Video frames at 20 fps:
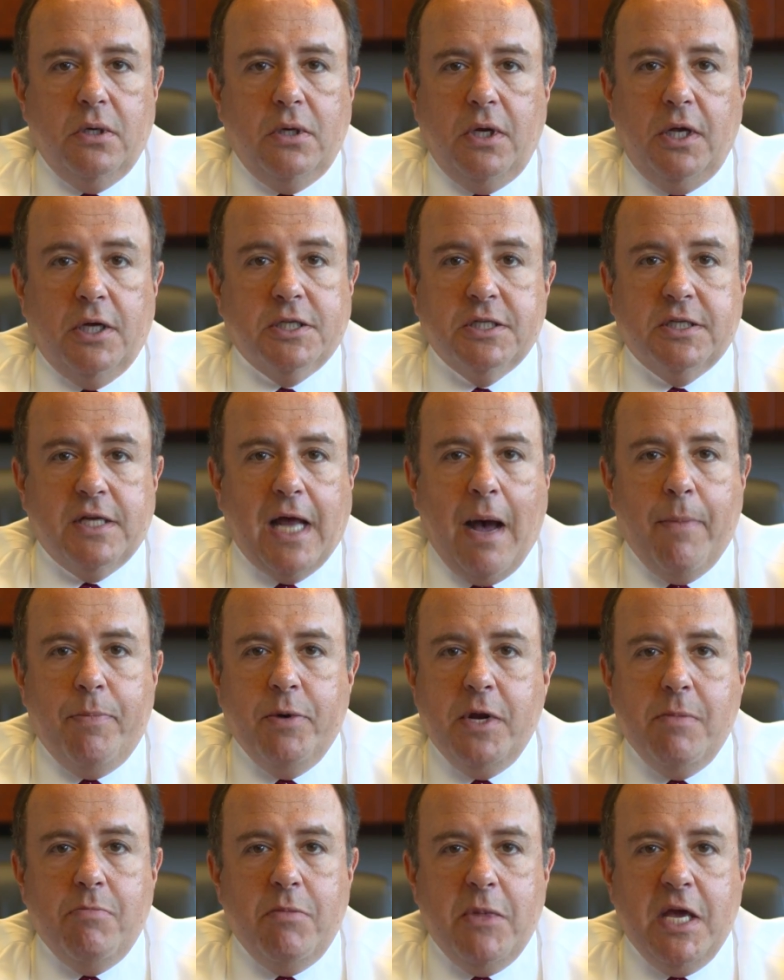It'll stop
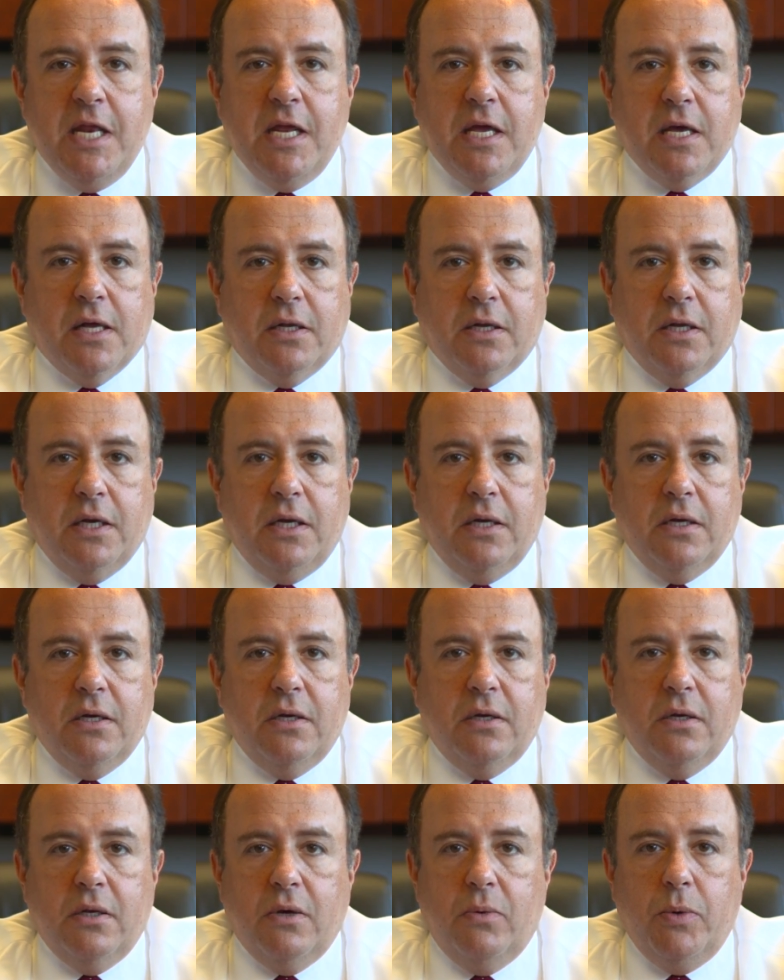it immediately.
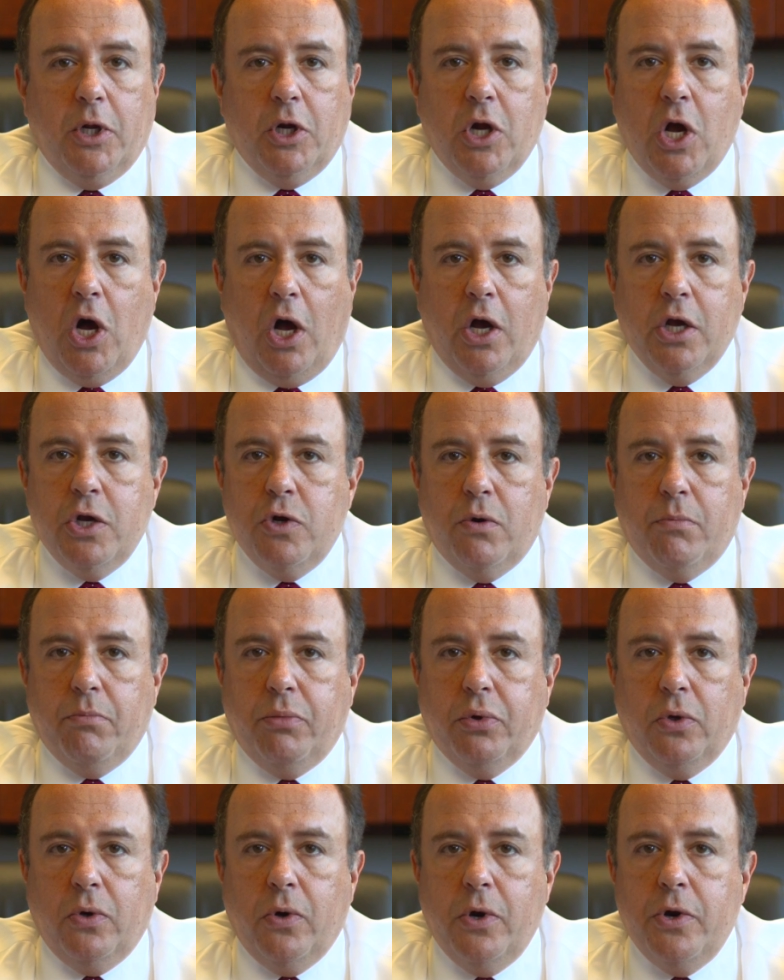We'll call your
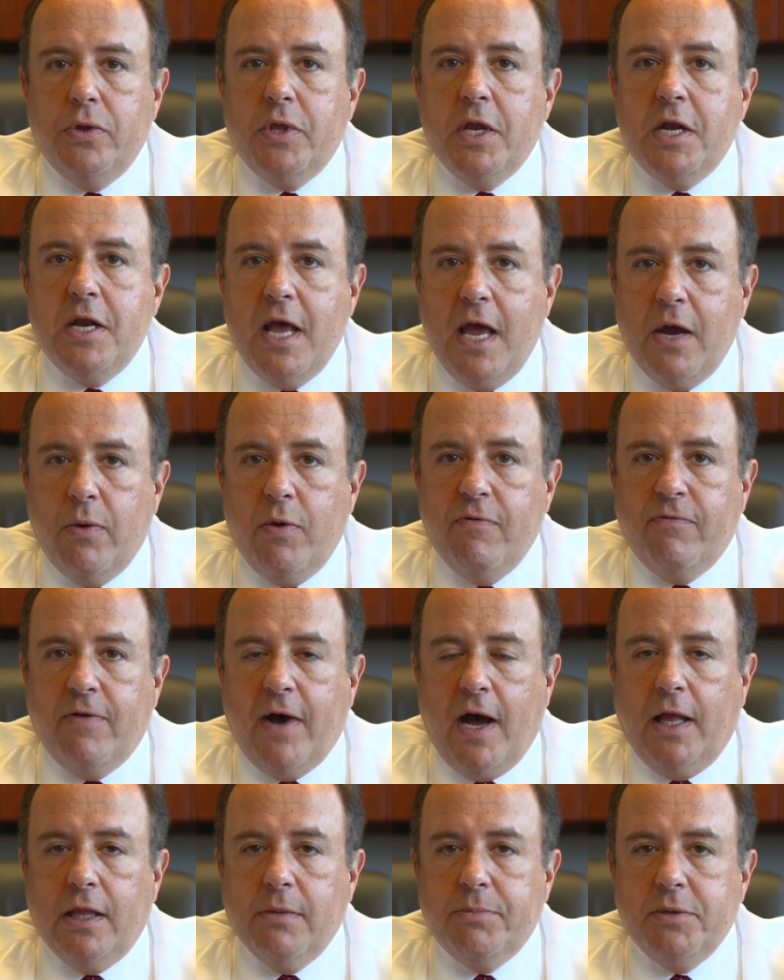employer the day we
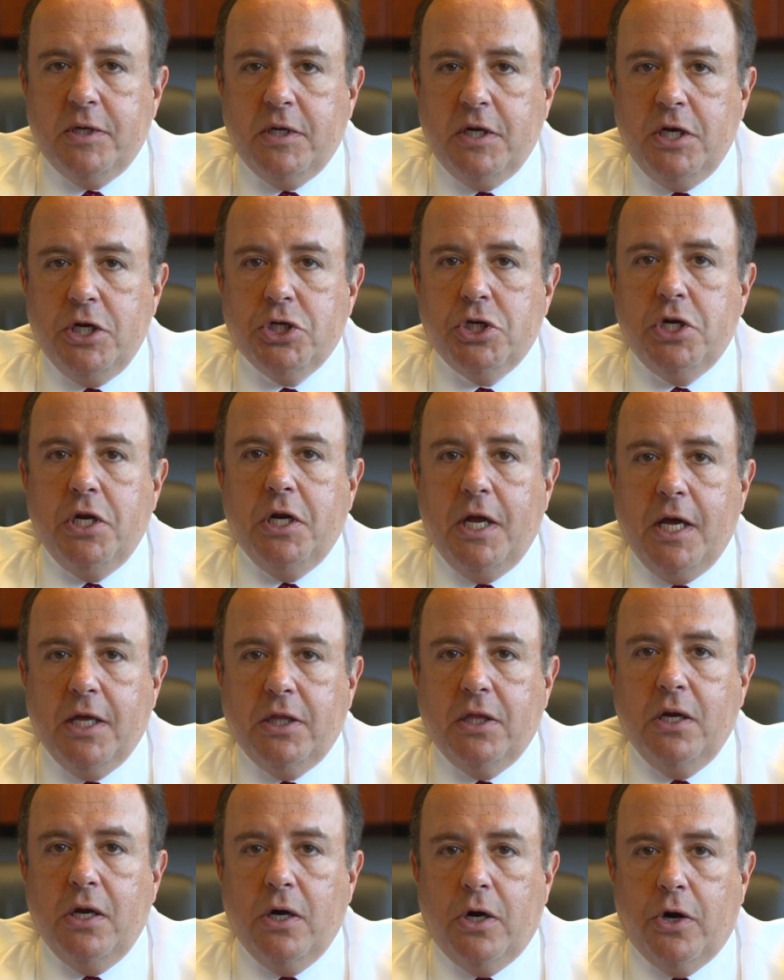file the petition and
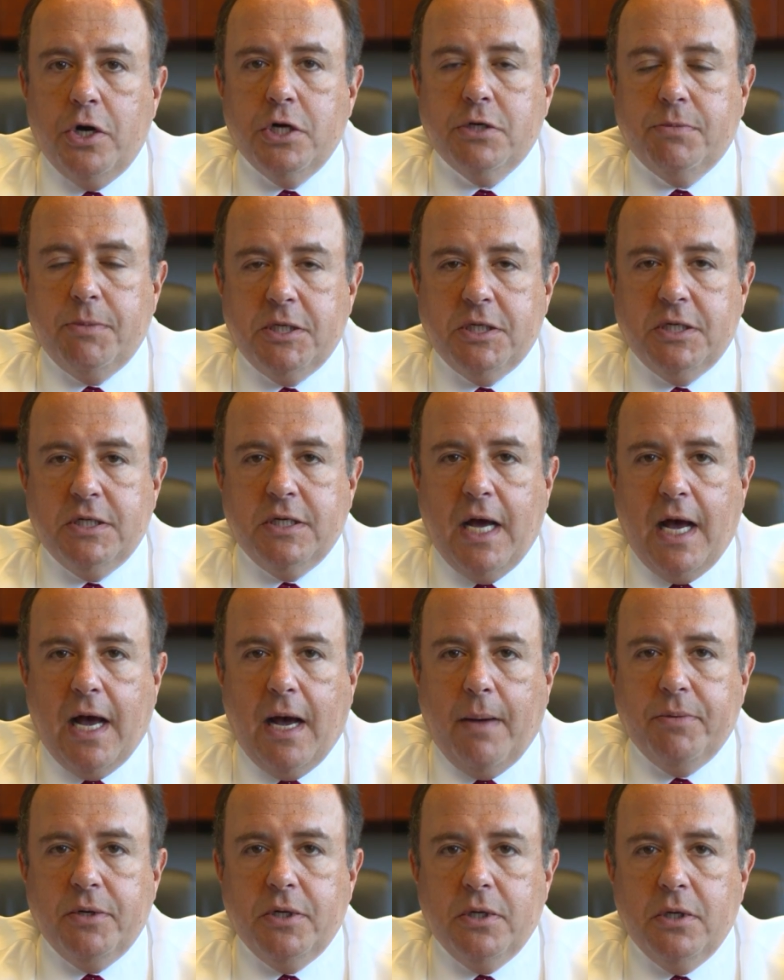get the garnishment
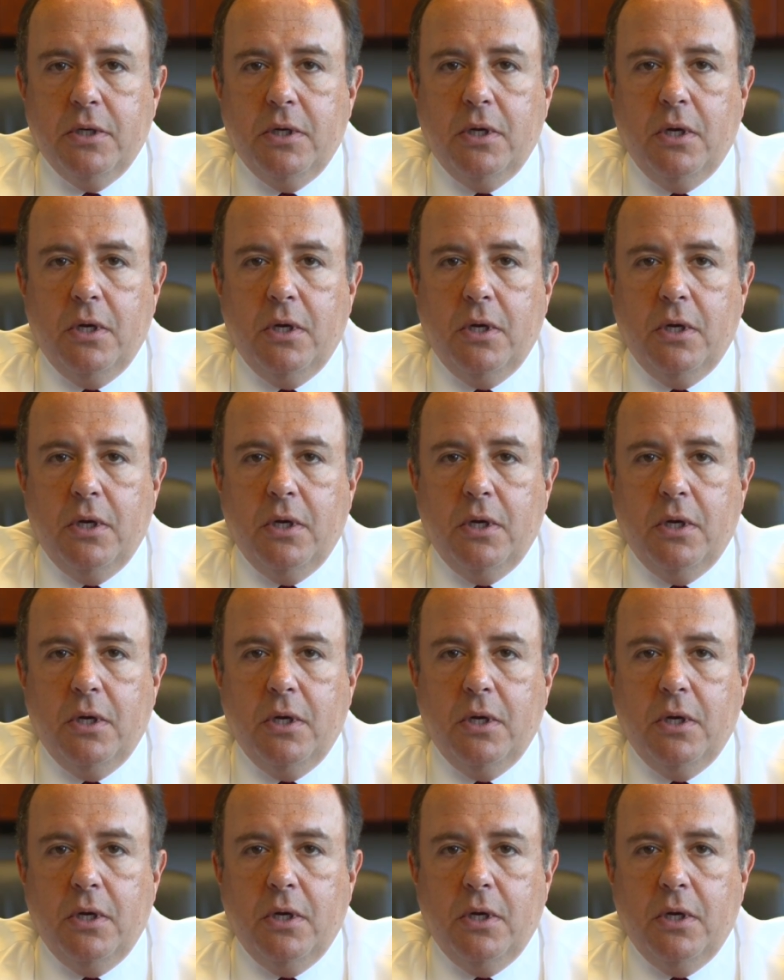stopped.